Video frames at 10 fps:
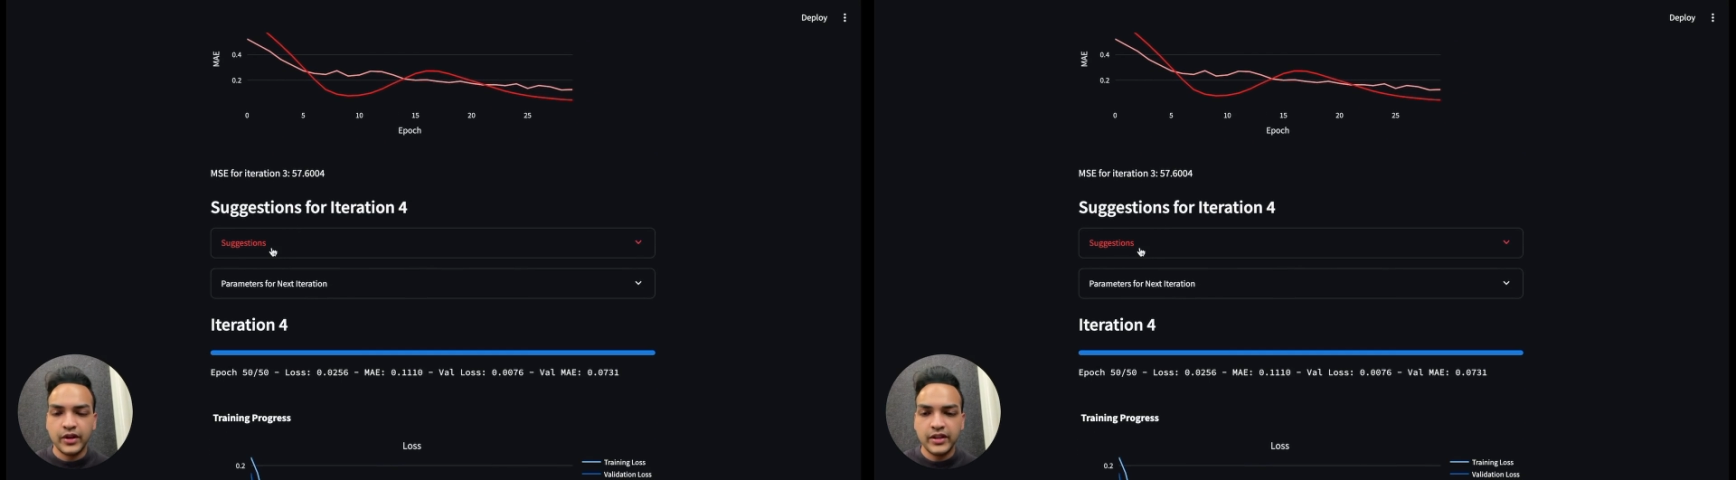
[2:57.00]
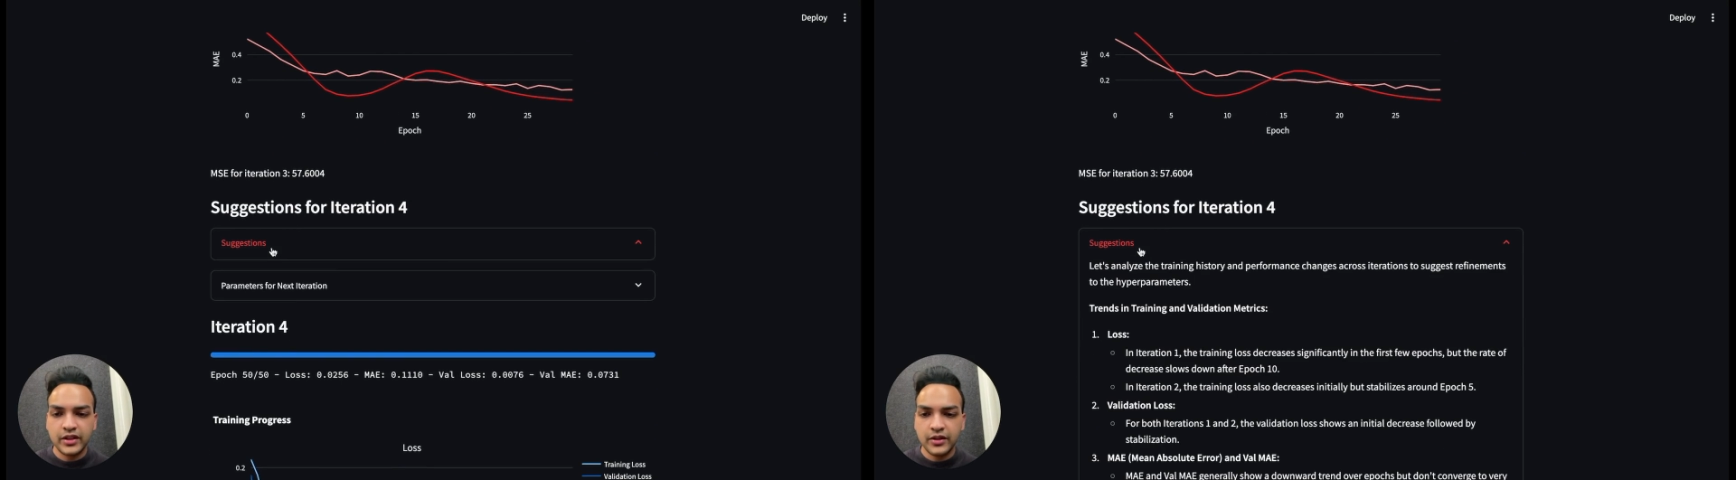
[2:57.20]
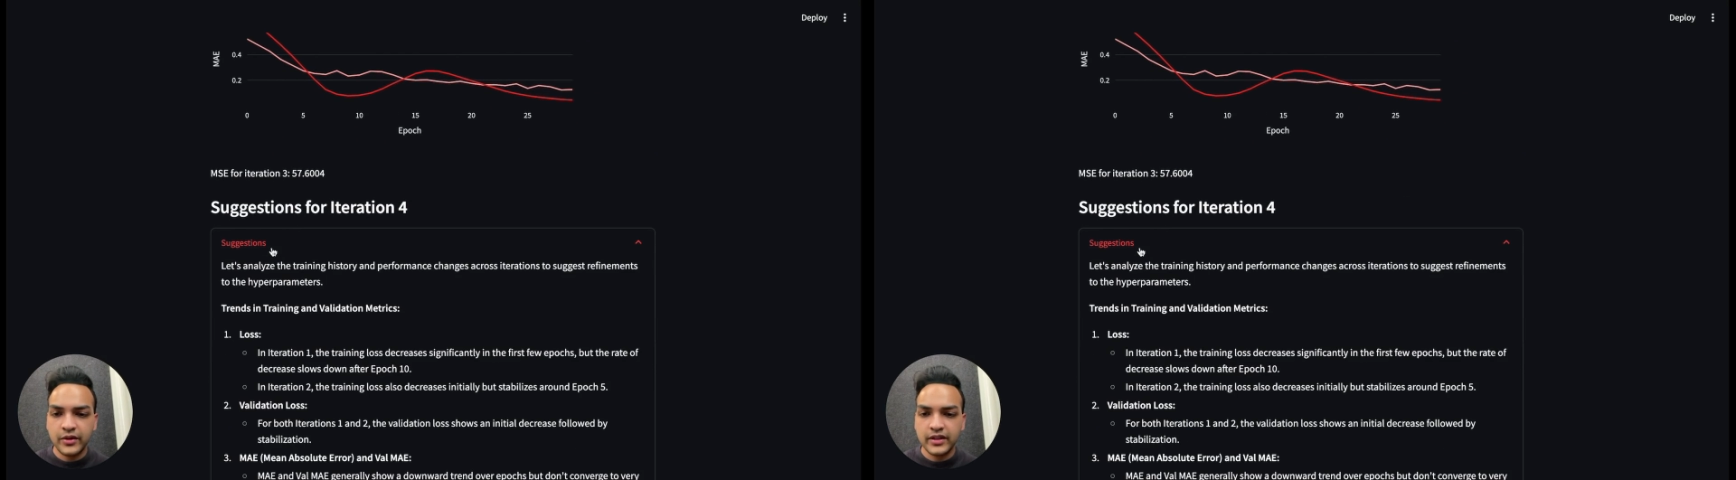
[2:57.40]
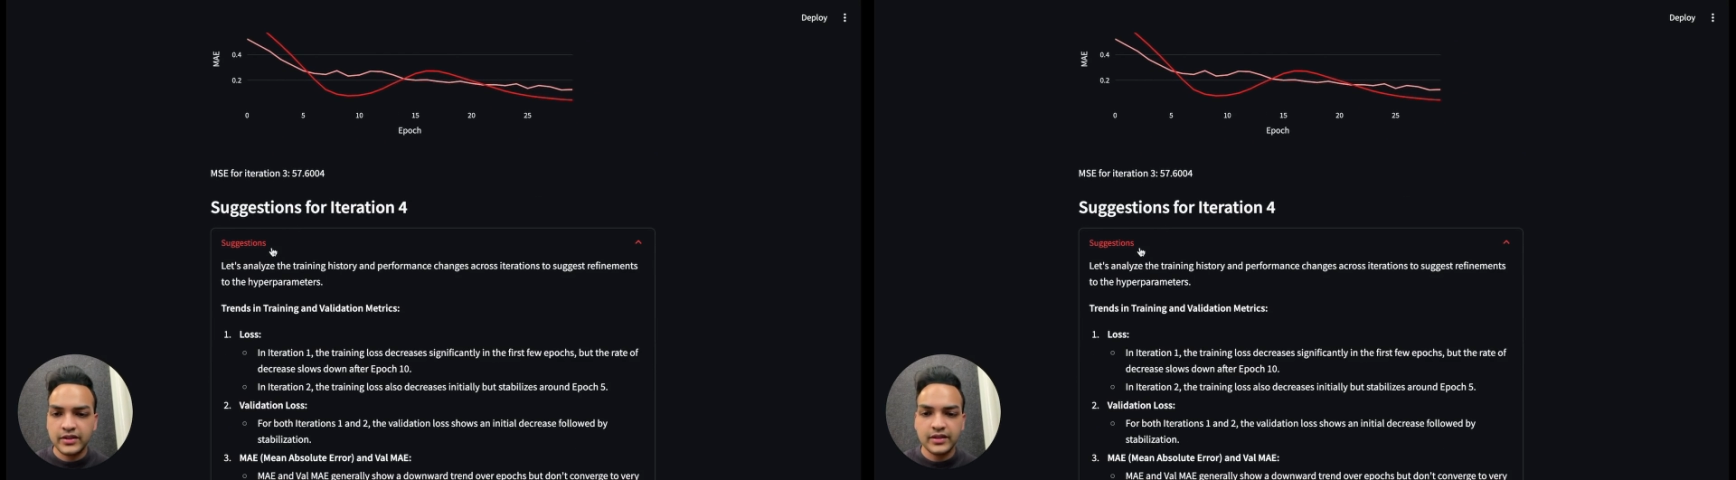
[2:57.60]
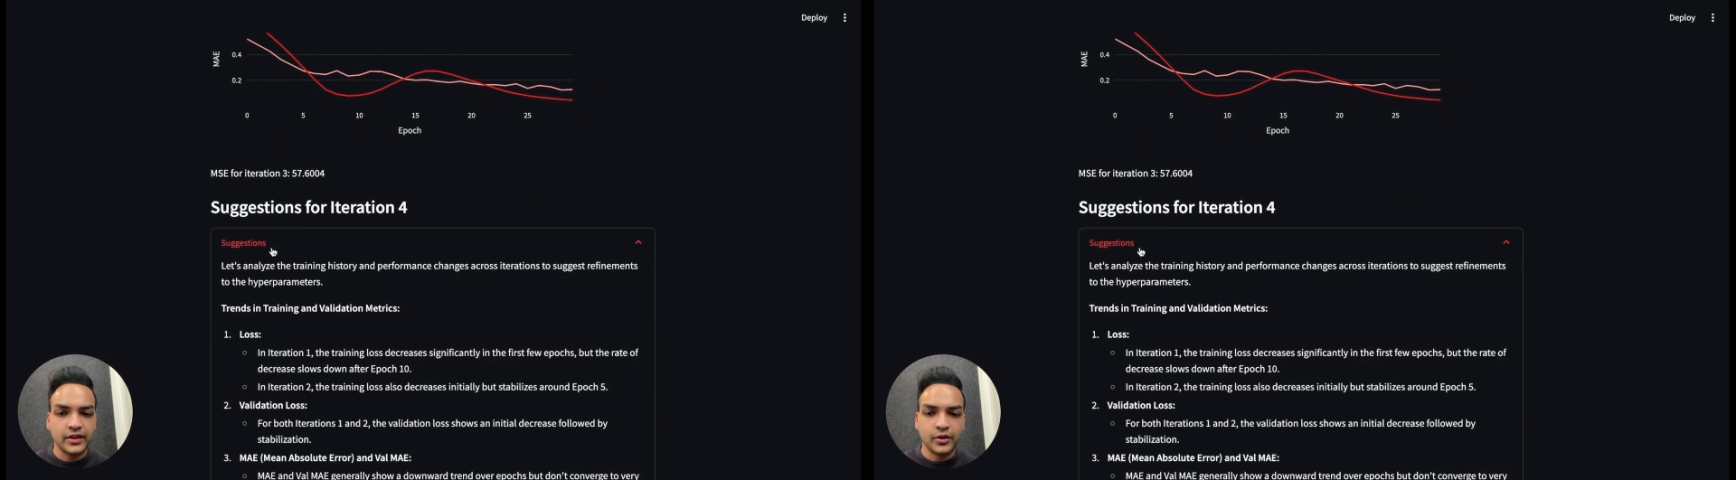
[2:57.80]
each
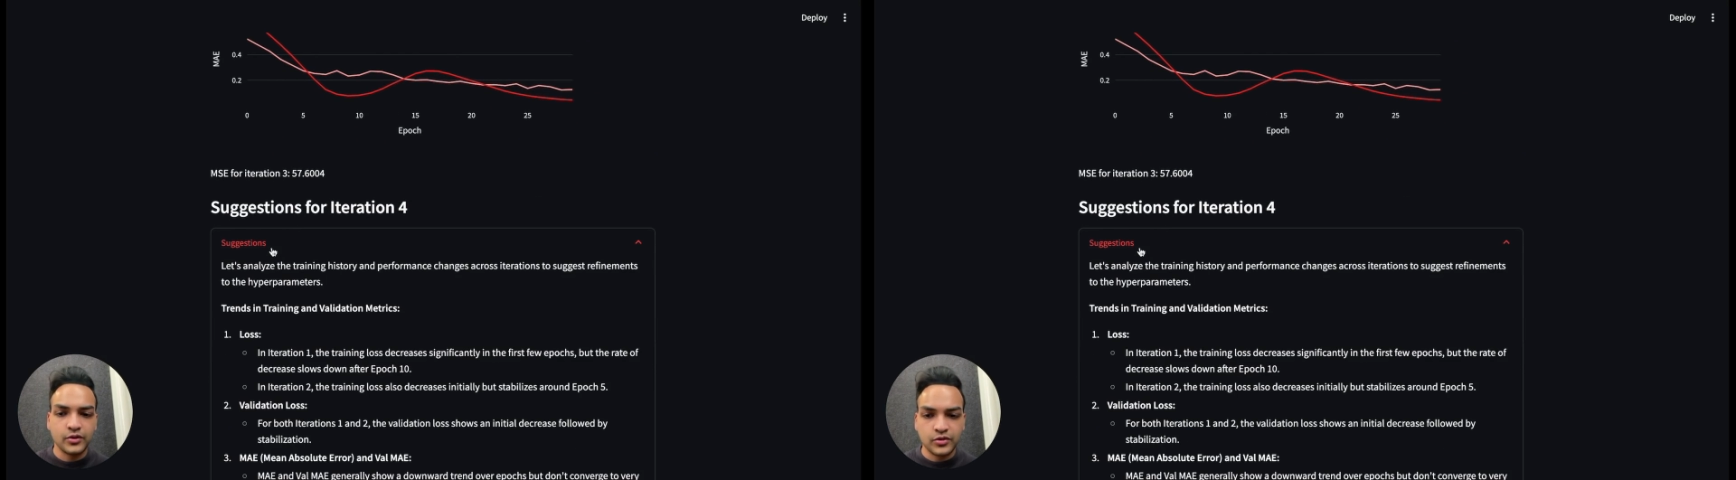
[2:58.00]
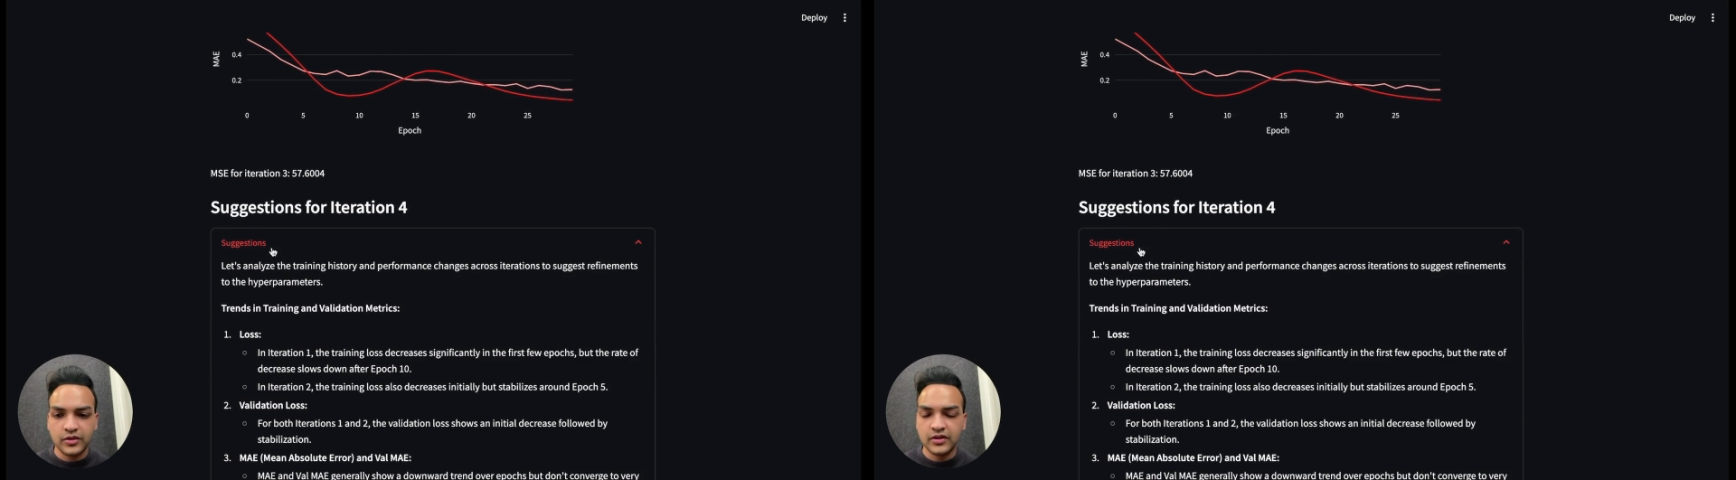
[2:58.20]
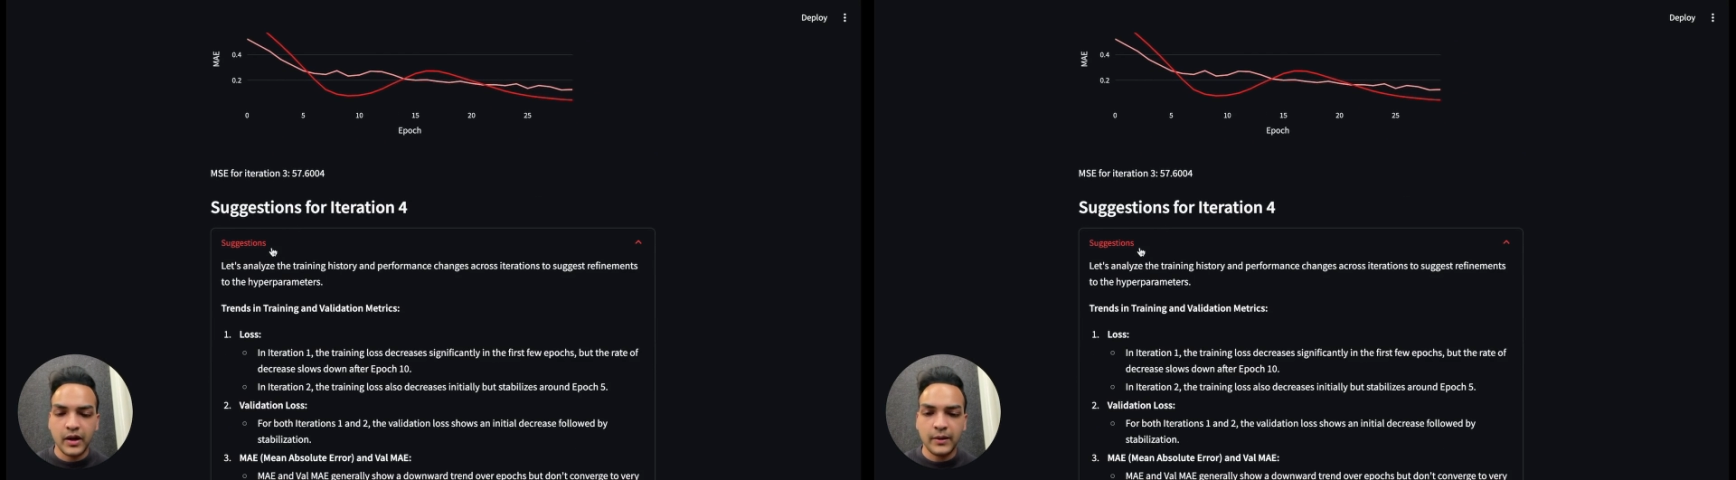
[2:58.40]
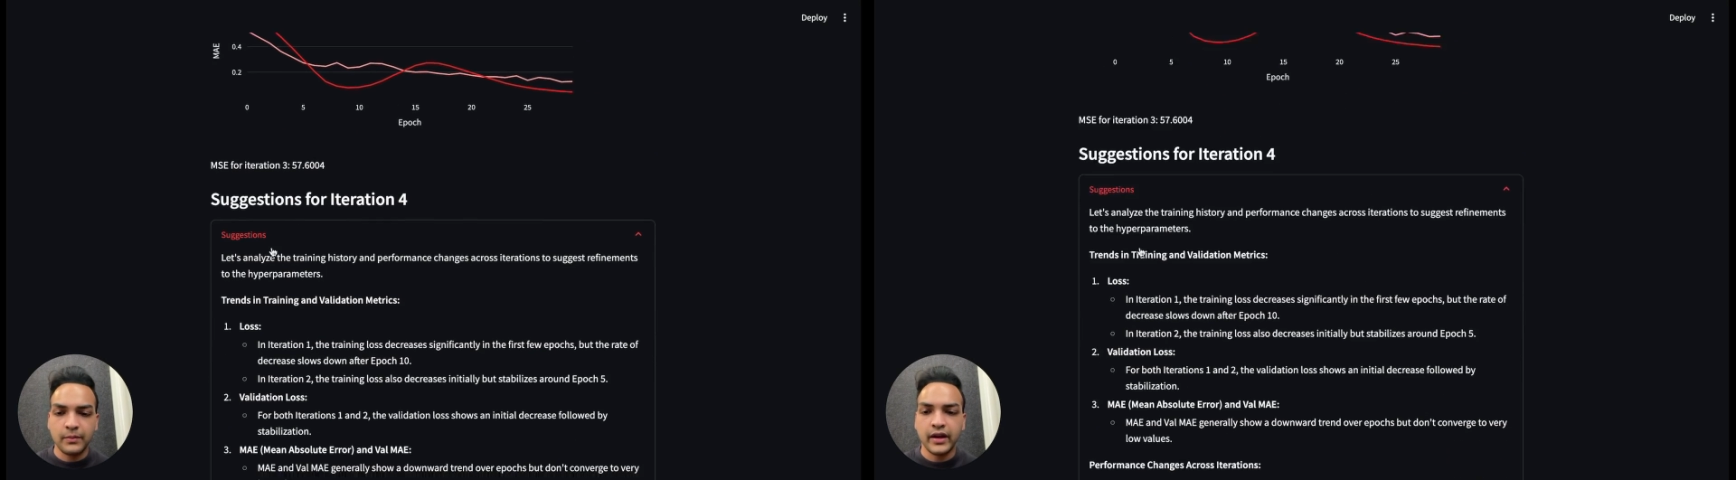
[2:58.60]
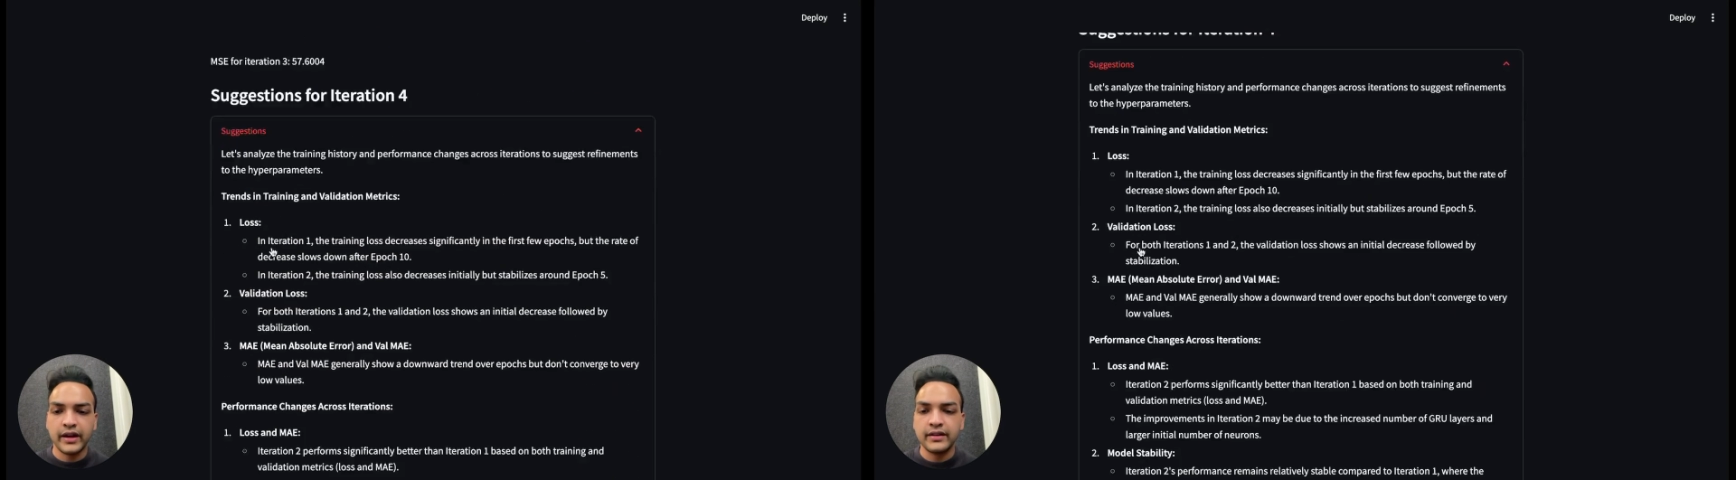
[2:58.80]
iteration, it goes through this
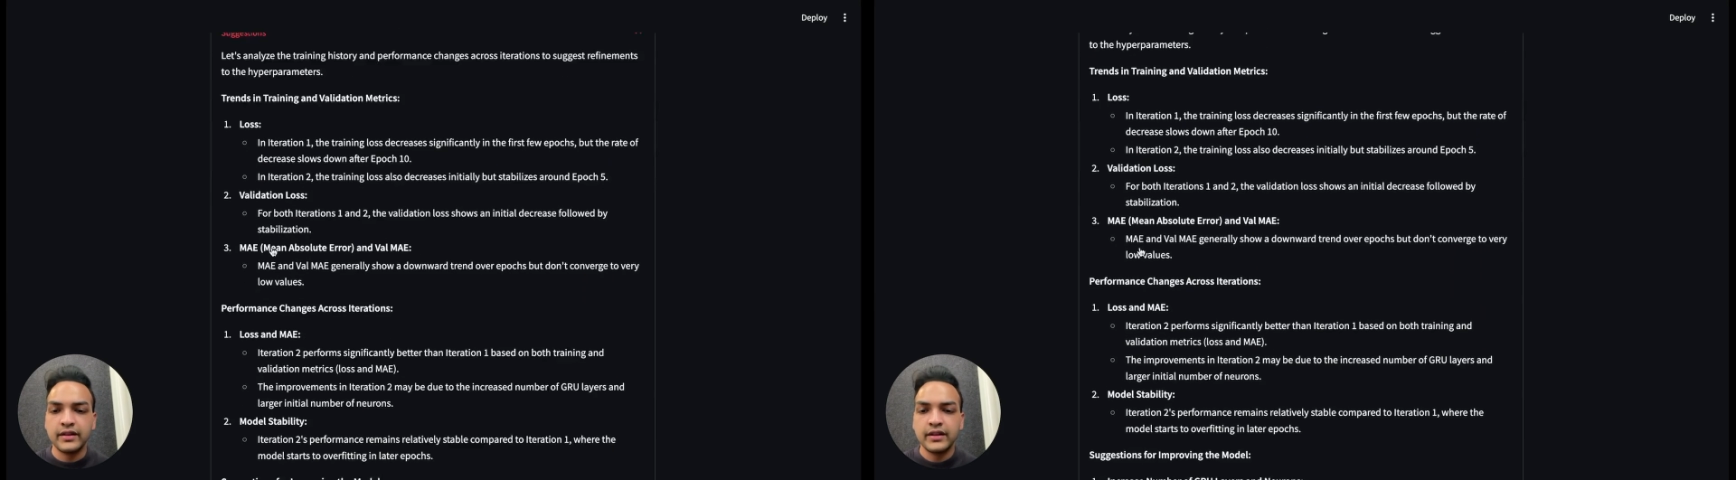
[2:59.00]
pipeline.